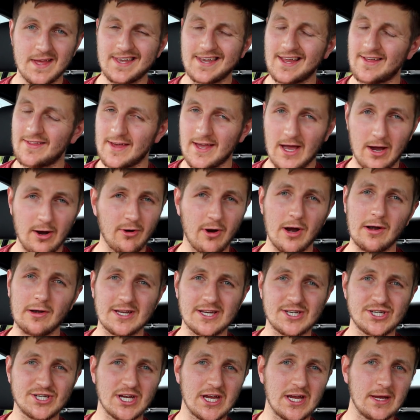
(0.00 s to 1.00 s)
Now they are
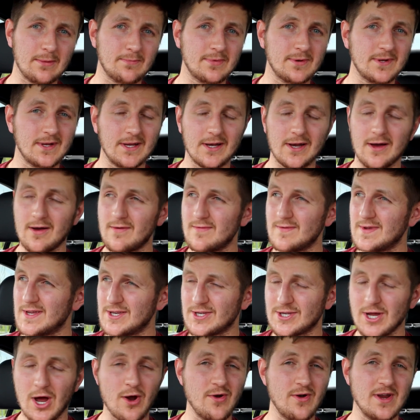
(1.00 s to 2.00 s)
only cheap, you know, you
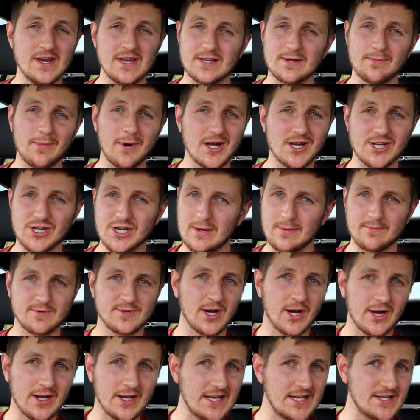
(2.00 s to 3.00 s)
don't need to buy cheap
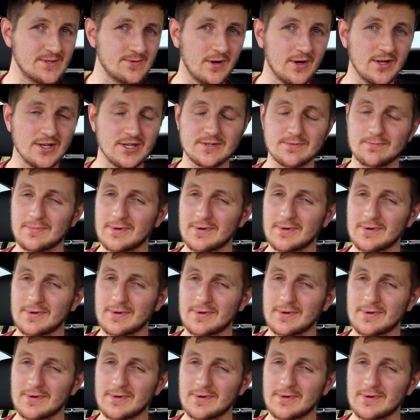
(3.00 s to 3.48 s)
Chinese ones.